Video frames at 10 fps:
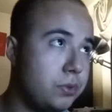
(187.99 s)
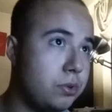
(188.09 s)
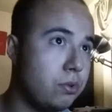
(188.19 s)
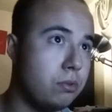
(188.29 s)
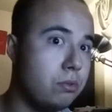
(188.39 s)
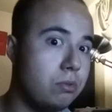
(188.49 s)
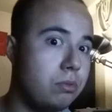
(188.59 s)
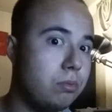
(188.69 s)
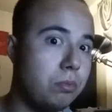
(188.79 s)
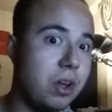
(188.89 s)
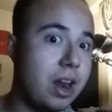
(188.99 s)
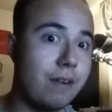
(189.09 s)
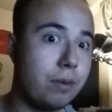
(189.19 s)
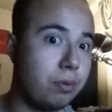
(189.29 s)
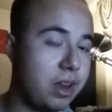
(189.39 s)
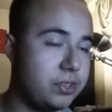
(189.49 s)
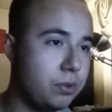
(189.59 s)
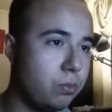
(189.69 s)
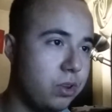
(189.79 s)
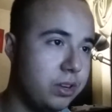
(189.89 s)
to whatever price
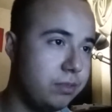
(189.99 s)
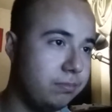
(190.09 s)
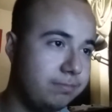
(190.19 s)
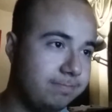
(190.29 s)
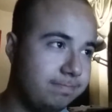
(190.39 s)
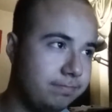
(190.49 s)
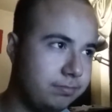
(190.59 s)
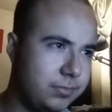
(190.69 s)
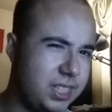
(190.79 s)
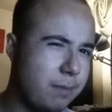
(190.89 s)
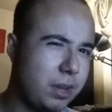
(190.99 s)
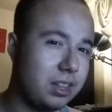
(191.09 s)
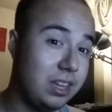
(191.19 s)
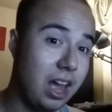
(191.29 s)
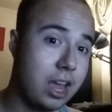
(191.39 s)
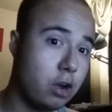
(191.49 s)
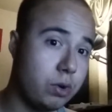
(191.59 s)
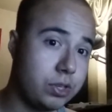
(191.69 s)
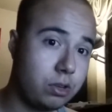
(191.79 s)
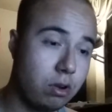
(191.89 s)
you wanted. Typically, I
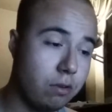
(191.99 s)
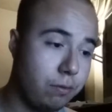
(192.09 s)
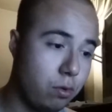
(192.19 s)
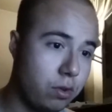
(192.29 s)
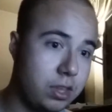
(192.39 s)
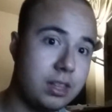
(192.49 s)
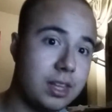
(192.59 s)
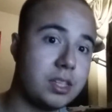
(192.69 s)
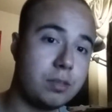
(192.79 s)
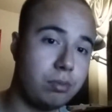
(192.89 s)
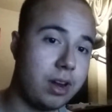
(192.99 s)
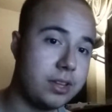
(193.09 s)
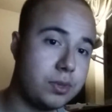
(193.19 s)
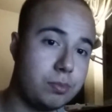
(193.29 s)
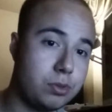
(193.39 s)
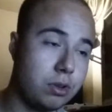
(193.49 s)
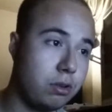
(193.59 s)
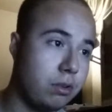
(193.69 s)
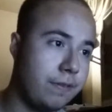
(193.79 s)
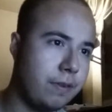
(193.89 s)
always go for the list price.
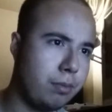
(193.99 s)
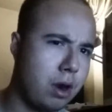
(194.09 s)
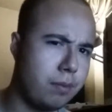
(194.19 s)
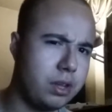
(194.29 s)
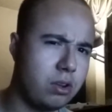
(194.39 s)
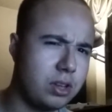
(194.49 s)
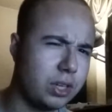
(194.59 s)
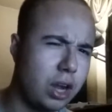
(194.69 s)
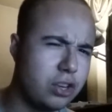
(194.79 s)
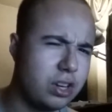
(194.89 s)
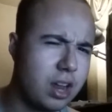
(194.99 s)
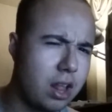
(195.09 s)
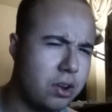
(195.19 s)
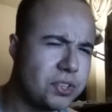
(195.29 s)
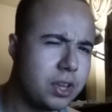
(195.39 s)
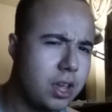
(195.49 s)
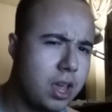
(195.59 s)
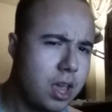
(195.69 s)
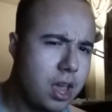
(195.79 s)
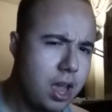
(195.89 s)
So if the property costs $100,
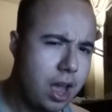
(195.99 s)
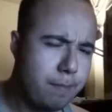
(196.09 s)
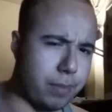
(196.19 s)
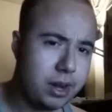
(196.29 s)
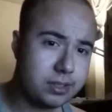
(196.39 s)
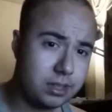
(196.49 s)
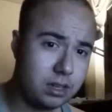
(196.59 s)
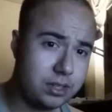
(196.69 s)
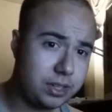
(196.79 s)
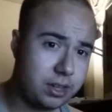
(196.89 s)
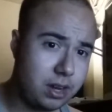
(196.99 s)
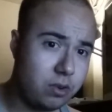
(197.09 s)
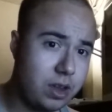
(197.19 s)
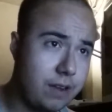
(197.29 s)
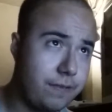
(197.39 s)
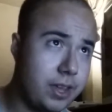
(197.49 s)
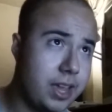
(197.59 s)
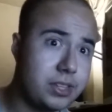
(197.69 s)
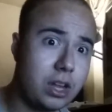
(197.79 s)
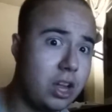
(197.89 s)
I bet as little as $1, and if it
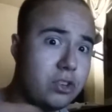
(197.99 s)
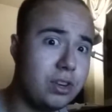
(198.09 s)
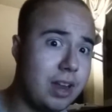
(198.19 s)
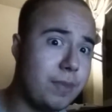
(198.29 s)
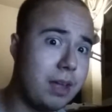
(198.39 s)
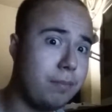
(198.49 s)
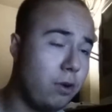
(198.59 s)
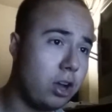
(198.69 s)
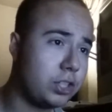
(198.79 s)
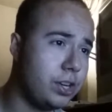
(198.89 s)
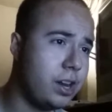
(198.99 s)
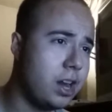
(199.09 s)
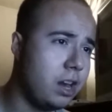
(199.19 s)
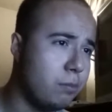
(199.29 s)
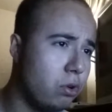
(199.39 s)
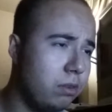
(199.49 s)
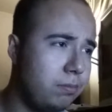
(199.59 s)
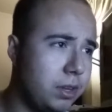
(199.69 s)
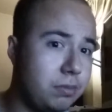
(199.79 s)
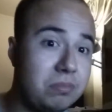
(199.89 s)
hits 100, I'm not auctioning it anymore.
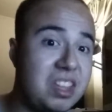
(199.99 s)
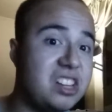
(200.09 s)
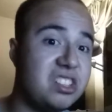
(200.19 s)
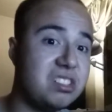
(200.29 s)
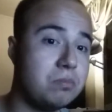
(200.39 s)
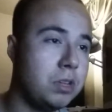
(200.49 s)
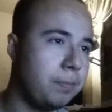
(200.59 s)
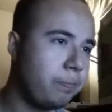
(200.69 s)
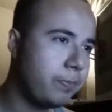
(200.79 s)
But that's just me.